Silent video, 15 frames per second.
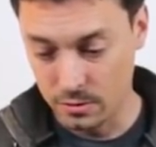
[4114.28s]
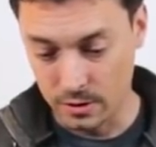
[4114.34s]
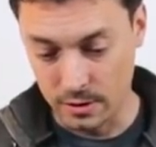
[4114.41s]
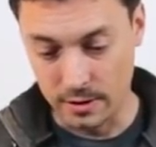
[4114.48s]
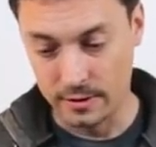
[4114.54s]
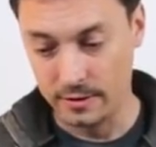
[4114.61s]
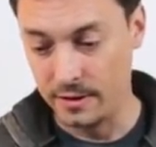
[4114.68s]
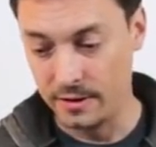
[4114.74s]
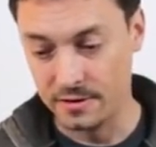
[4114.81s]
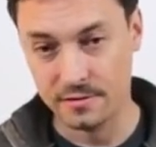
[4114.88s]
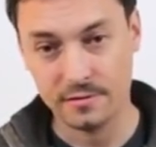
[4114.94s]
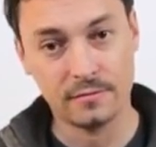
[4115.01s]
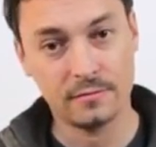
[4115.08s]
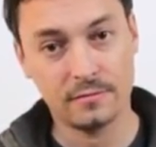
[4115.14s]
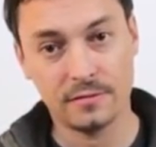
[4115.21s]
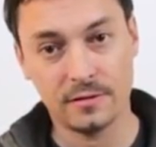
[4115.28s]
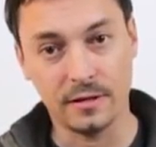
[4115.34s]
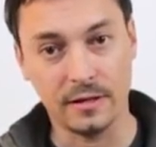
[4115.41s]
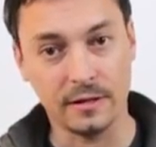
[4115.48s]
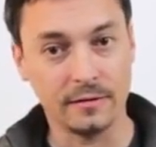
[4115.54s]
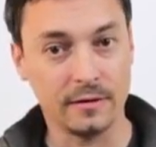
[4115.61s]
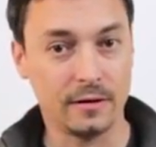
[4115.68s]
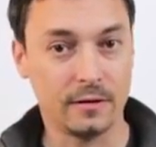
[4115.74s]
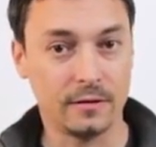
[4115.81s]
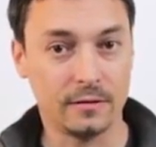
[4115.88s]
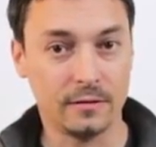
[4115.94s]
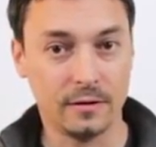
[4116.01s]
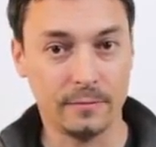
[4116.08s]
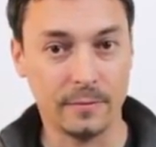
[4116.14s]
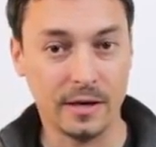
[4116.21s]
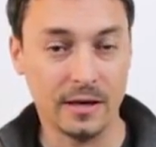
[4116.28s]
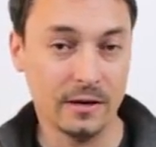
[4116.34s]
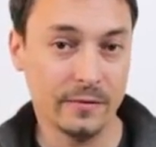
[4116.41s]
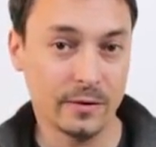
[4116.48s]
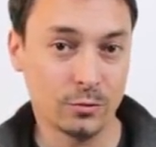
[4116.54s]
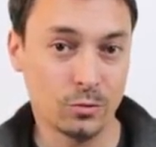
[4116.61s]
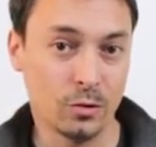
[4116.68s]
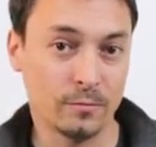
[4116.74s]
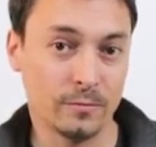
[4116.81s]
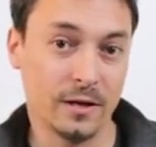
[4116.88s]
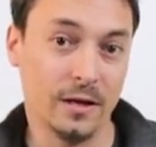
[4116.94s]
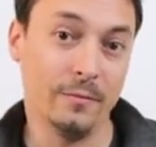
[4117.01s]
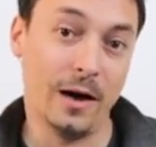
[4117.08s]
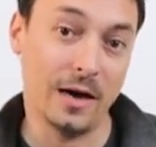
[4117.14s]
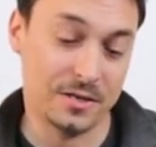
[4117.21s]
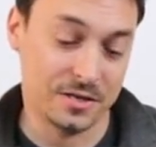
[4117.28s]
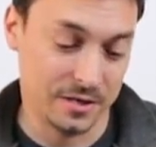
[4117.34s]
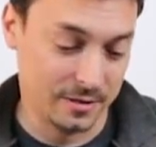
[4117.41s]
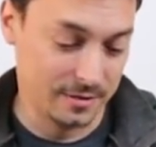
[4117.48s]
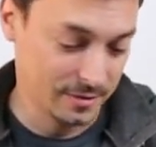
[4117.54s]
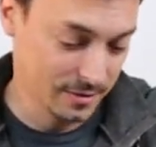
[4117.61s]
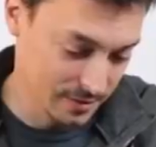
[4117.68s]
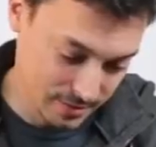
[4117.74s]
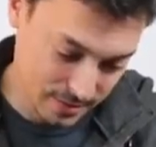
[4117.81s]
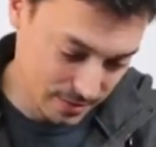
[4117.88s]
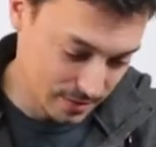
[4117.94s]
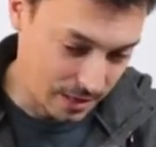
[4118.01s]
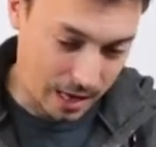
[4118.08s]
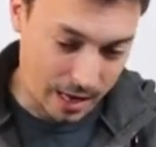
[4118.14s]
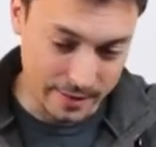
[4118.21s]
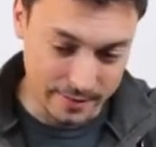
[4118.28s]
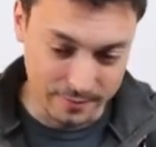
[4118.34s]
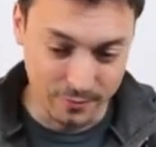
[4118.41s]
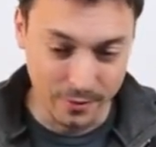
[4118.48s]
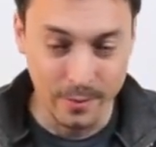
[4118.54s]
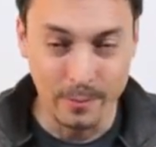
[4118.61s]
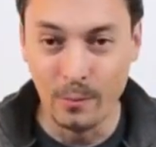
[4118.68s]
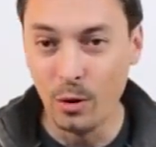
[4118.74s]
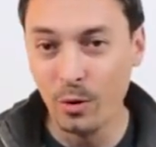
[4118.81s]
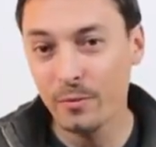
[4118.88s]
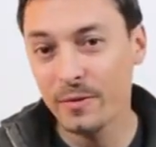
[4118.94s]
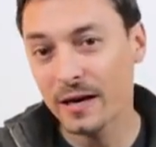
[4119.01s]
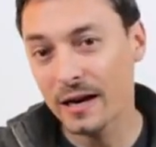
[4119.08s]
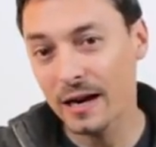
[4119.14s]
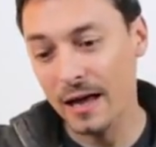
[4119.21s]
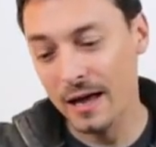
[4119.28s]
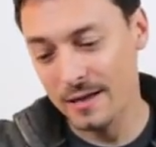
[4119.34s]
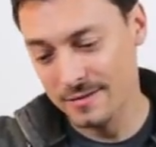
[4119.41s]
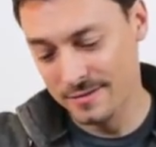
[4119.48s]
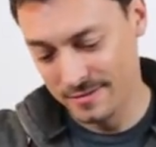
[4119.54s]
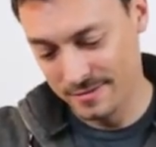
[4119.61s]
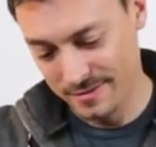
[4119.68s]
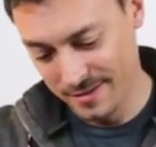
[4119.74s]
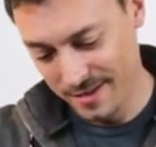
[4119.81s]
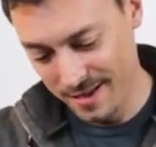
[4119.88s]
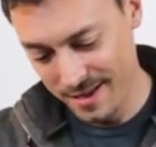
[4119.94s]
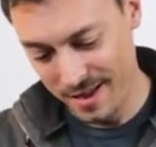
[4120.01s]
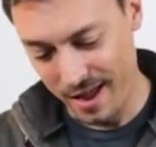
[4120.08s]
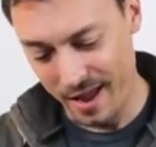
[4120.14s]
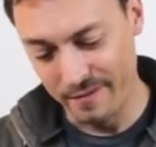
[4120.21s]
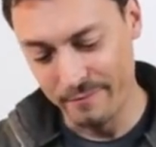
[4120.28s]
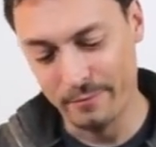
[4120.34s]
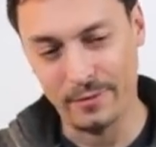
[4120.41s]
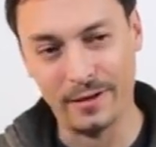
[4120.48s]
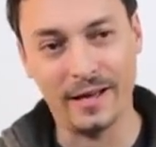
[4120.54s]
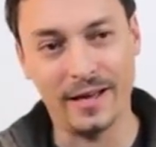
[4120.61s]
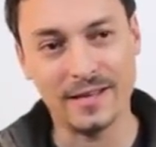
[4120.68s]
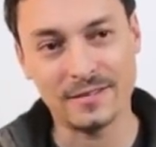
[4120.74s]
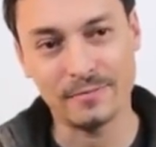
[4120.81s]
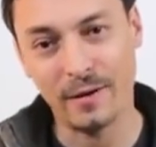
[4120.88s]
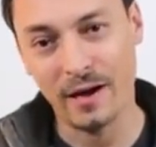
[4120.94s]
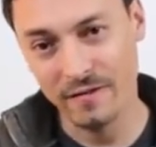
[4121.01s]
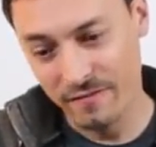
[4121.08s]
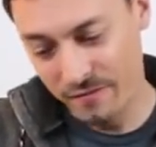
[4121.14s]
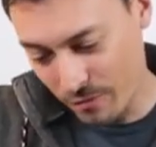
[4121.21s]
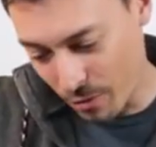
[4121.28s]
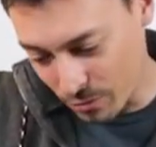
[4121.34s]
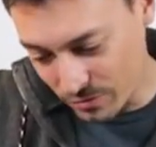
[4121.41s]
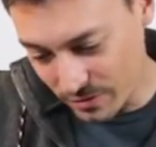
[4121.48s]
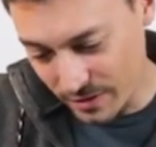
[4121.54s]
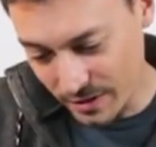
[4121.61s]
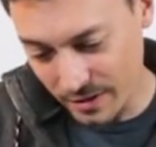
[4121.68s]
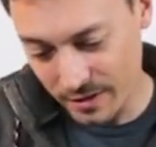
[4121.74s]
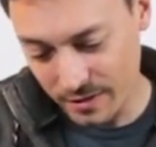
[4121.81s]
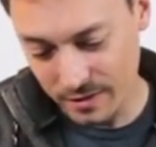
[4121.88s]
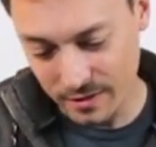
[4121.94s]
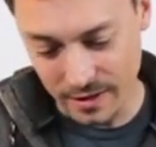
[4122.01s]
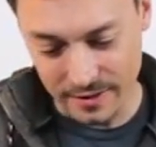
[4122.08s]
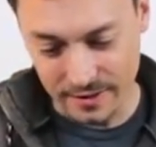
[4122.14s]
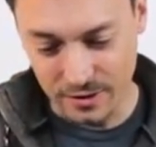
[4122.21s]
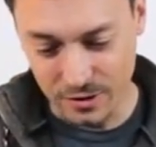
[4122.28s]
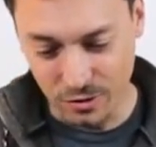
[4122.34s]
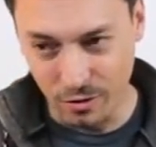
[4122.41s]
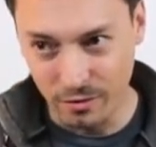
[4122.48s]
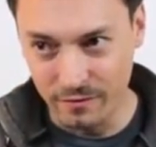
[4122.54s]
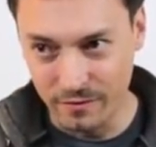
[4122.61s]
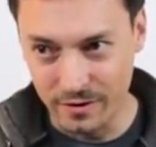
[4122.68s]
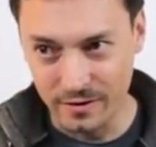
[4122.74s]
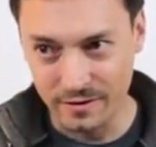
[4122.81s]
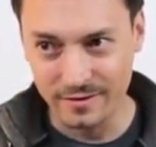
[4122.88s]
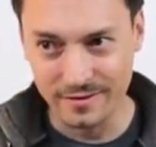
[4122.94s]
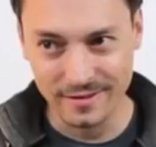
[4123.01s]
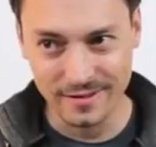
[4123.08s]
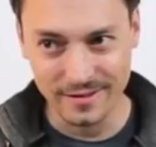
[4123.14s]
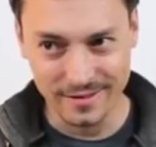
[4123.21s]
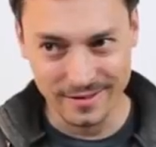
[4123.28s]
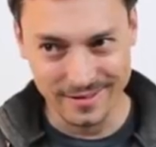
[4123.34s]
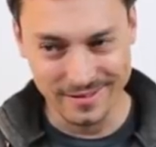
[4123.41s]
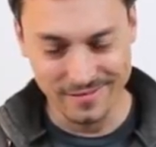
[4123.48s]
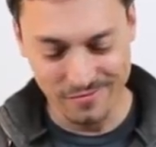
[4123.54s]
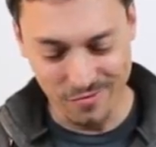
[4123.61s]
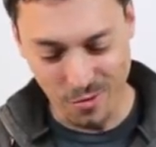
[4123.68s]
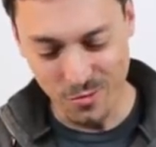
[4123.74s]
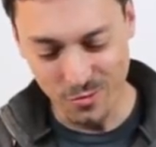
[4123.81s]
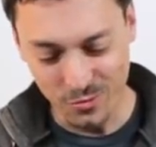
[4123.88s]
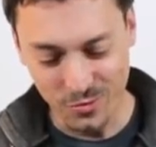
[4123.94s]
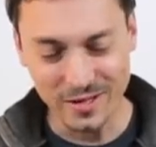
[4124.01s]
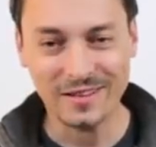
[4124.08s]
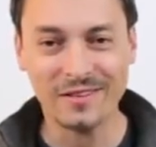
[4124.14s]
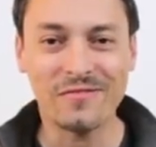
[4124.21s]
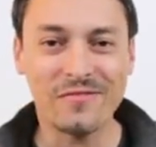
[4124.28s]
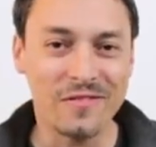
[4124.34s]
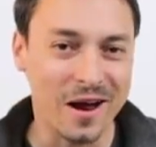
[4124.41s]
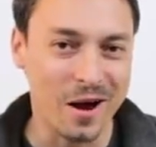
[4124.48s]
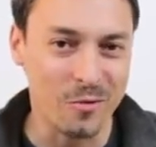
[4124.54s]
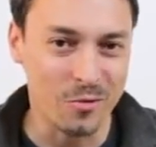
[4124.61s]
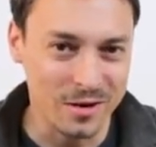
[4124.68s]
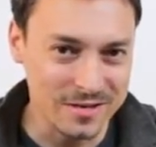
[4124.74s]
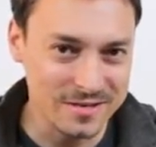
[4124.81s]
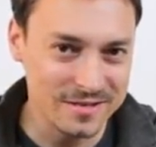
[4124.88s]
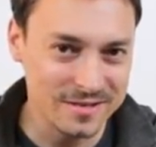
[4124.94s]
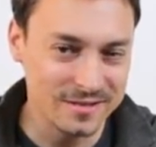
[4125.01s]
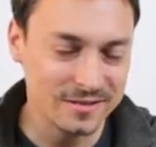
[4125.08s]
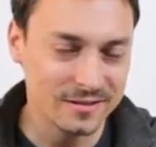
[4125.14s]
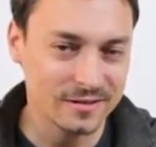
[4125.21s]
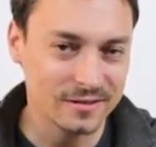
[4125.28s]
and it's sitting there in my living room. Imagine, I remove the glass, I place my phone there, I cover the phone with the flowers